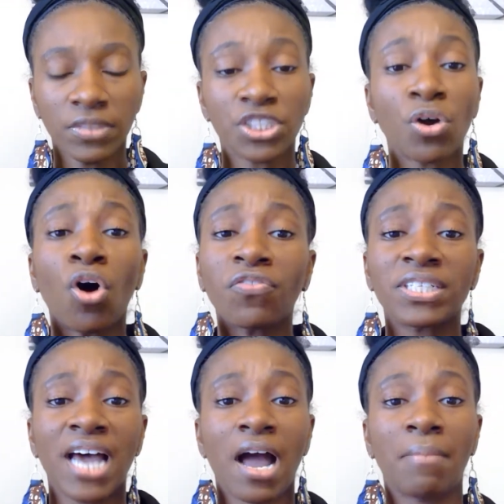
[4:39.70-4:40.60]
So over
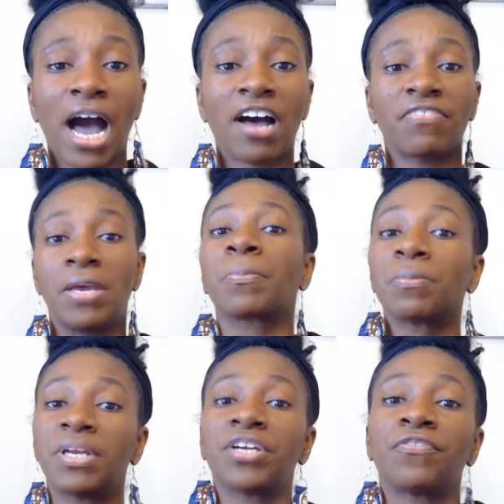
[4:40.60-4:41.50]
time, I've
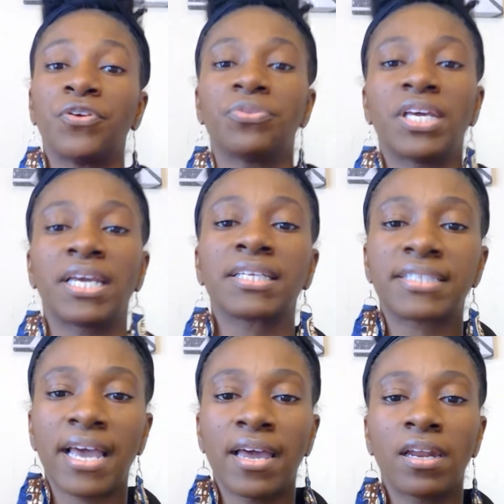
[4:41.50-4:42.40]
implemented a few things
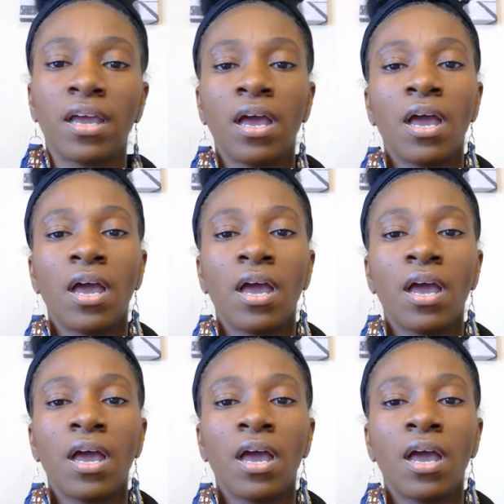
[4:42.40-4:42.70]
that